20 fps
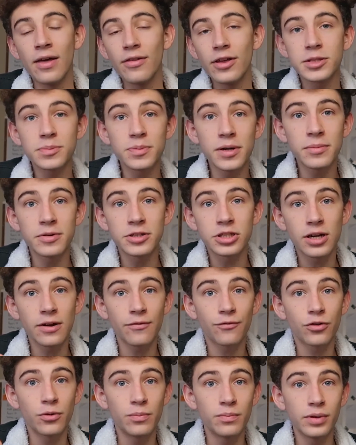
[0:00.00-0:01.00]
That's pretty much
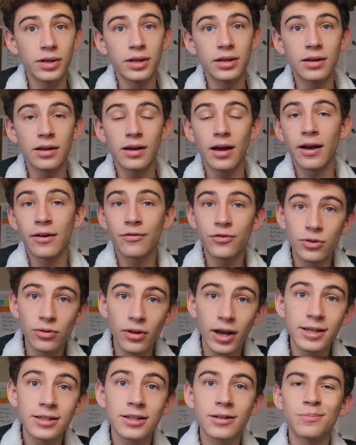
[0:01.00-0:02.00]
it for me. If you
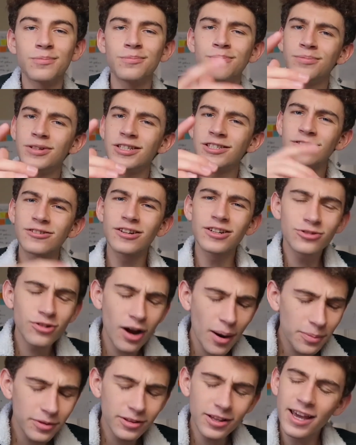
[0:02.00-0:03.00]
liked it, be sure to
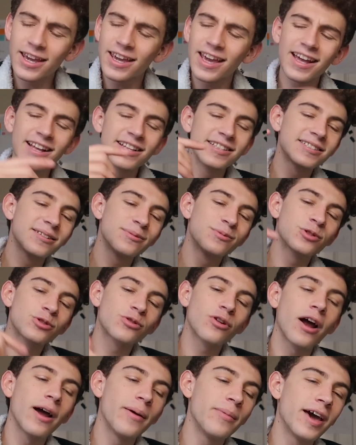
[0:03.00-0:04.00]
drop a like and
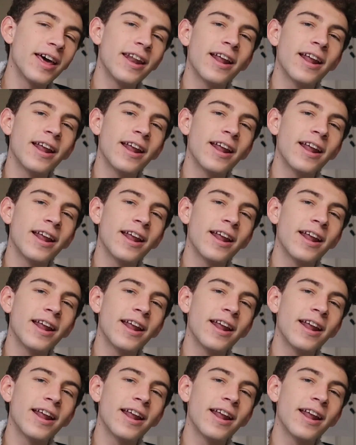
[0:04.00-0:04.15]
subscribe.